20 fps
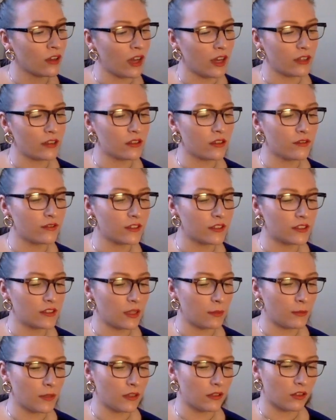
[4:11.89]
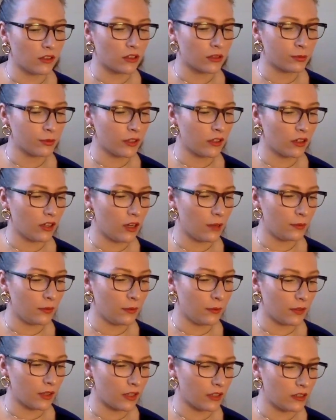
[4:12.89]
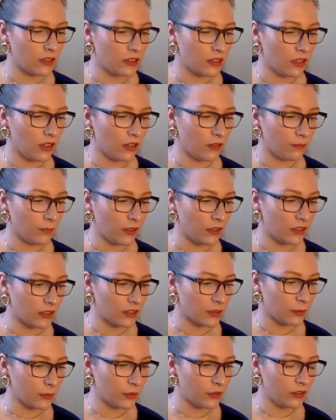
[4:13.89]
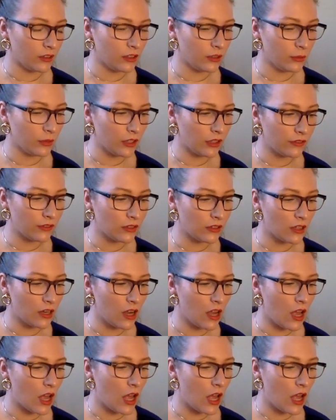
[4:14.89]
I don't know if they sent me a large print copy because of my disability or whatever,